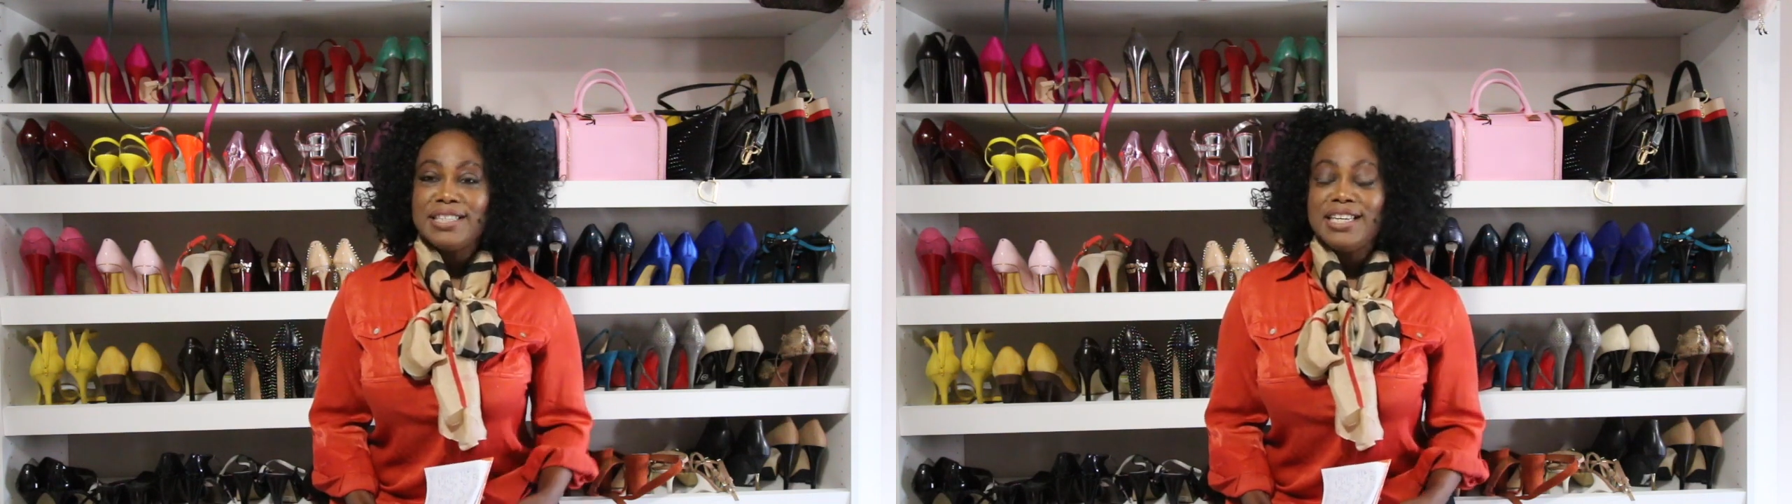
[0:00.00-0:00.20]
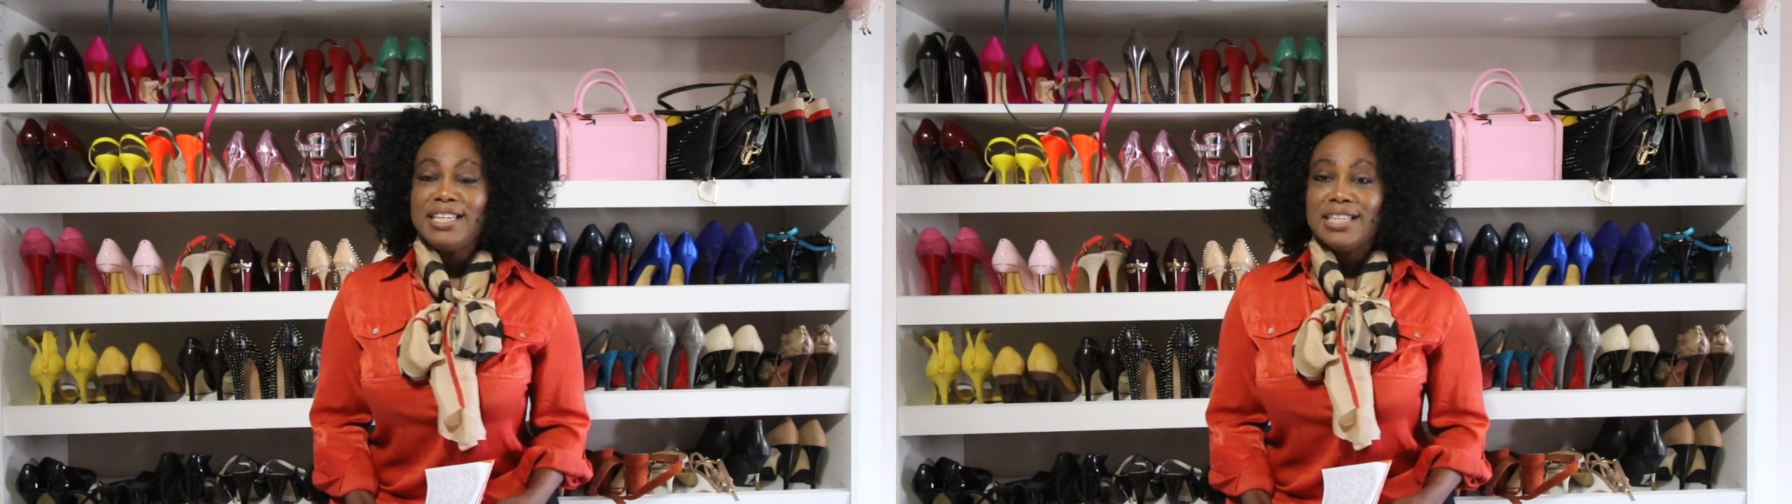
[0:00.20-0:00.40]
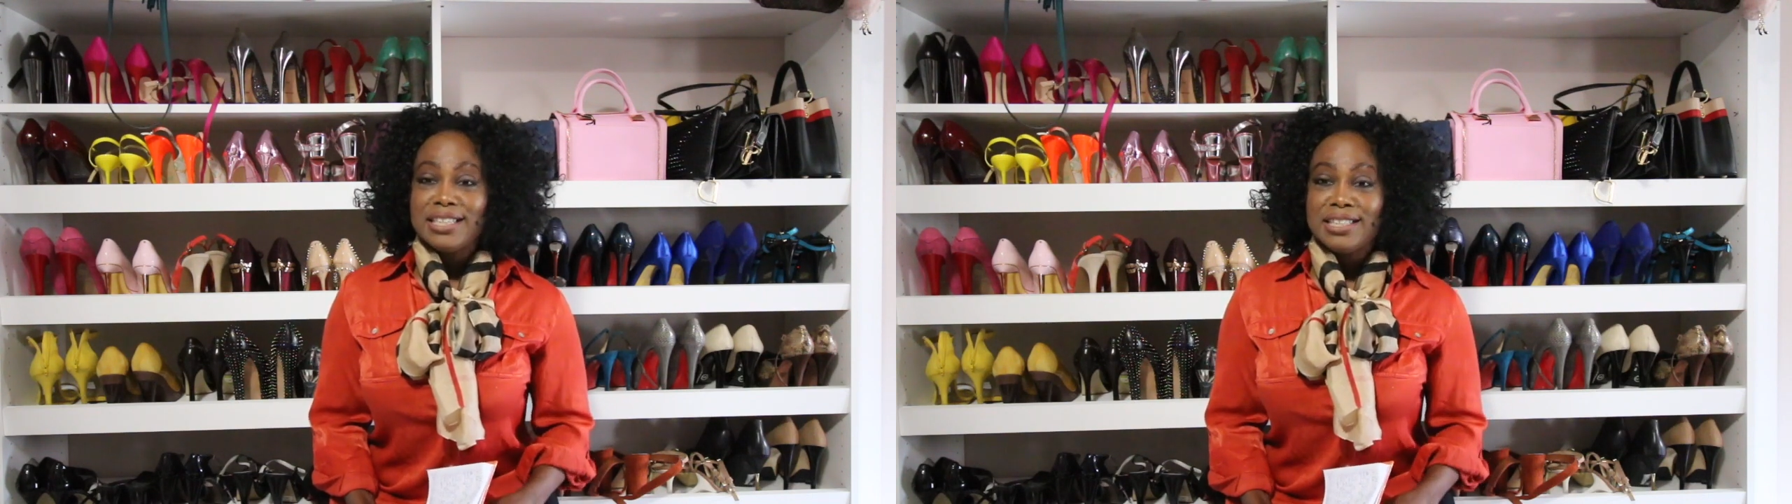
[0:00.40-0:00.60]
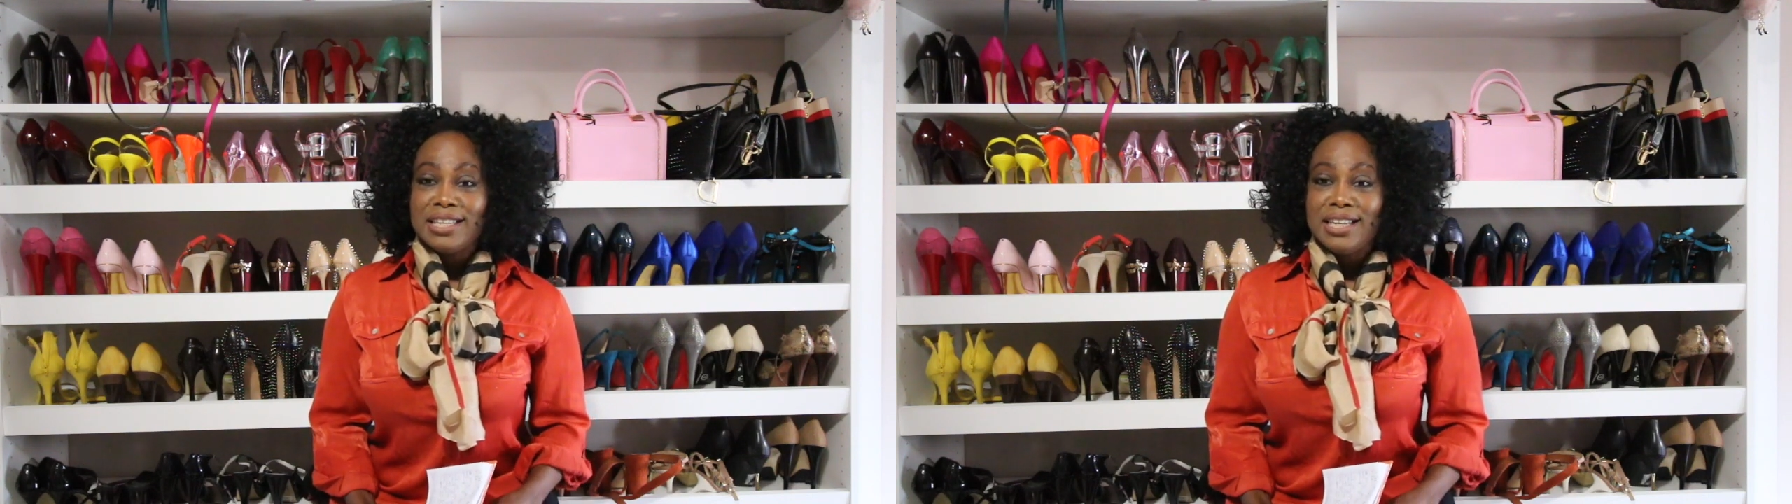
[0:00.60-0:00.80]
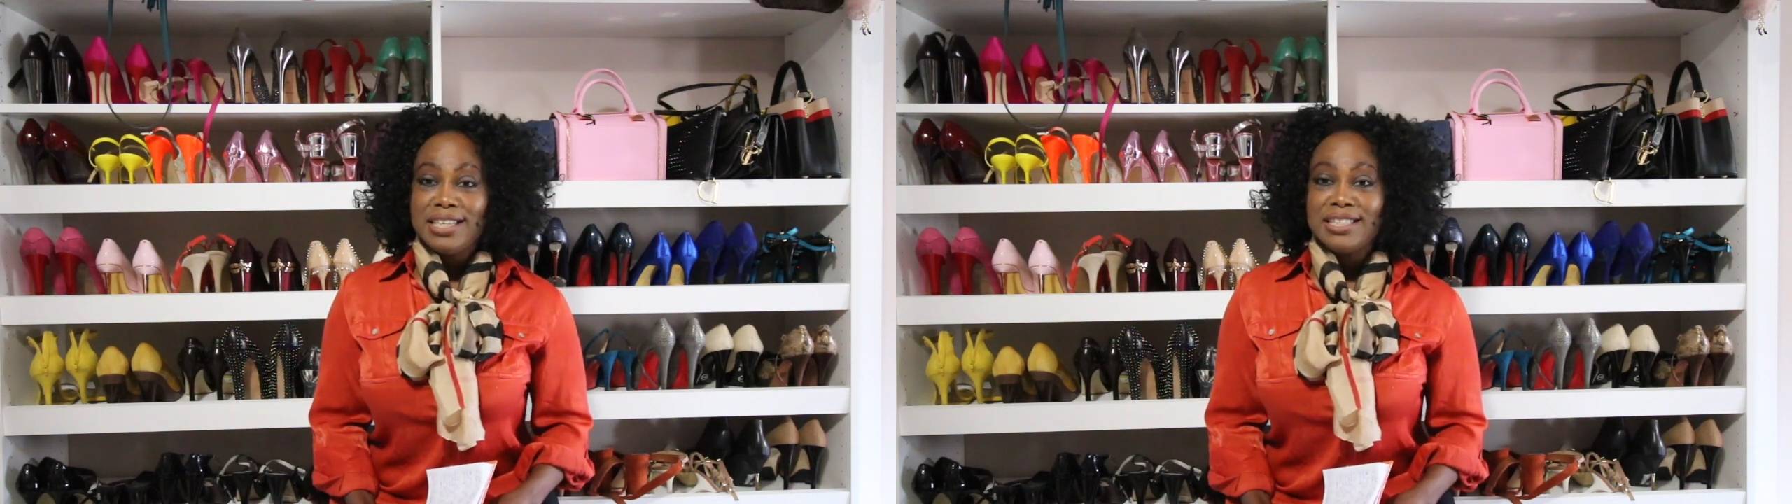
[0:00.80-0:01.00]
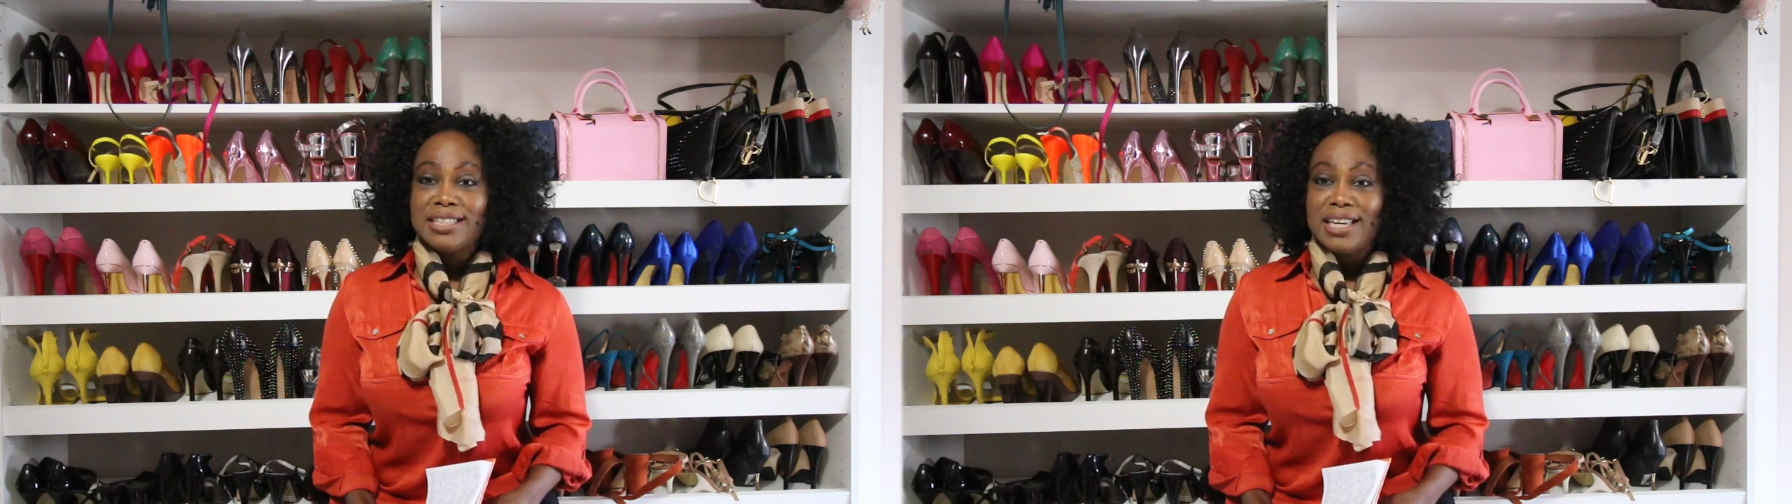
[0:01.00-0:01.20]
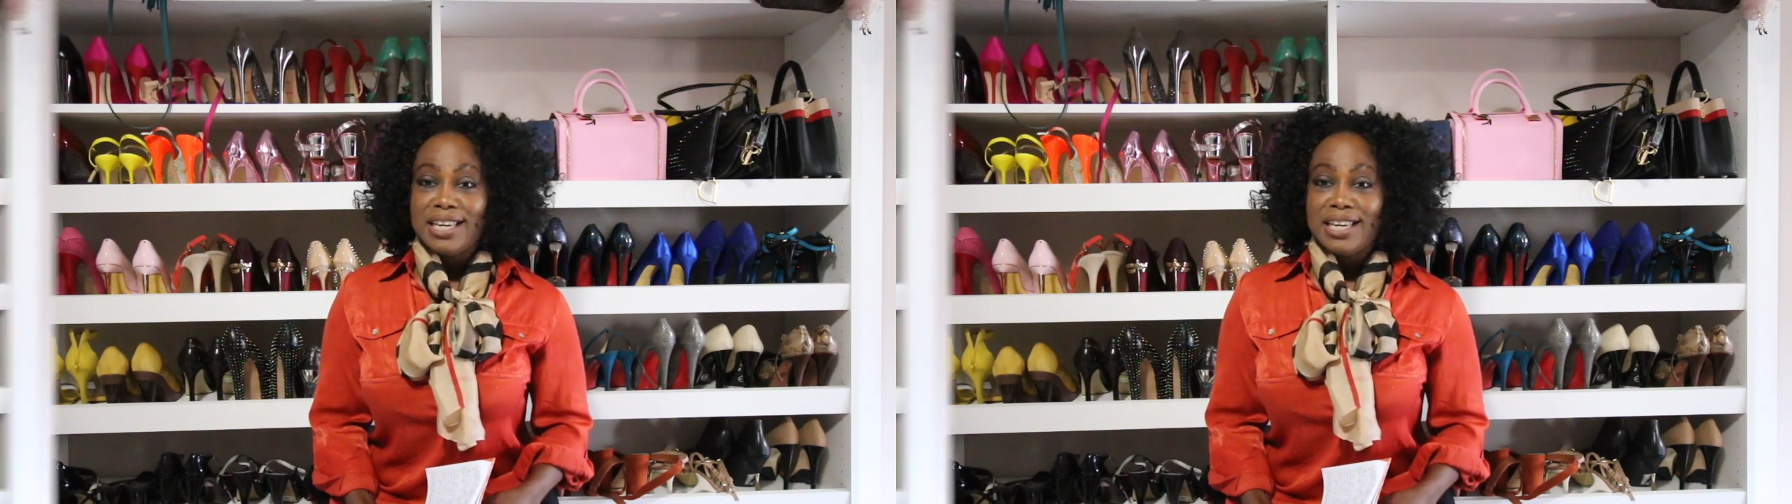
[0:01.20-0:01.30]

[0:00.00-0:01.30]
thing on the list